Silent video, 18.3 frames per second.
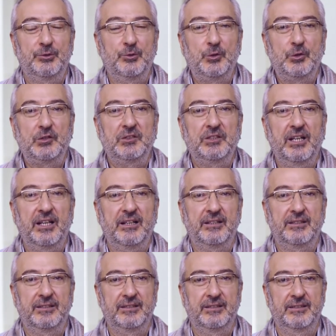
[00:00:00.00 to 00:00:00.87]
to
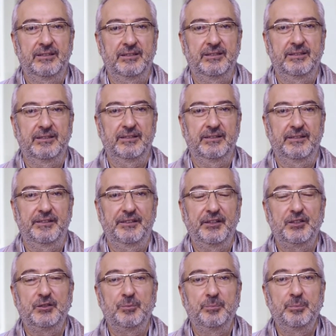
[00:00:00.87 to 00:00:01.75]
start
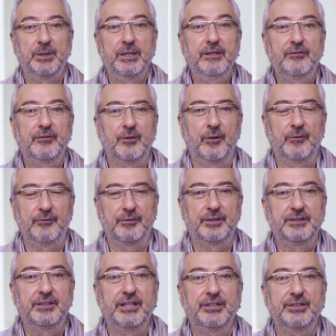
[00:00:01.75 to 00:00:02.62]
this brief
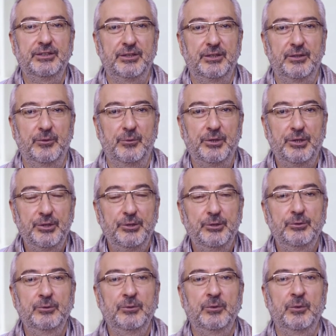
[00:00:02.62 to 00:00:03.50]
conversation with
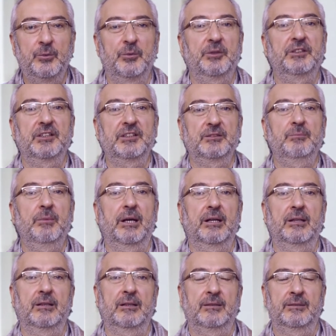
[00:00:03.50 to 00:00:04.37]
you with a
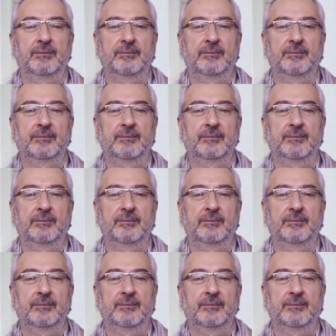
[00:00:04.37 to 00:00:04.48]
smile.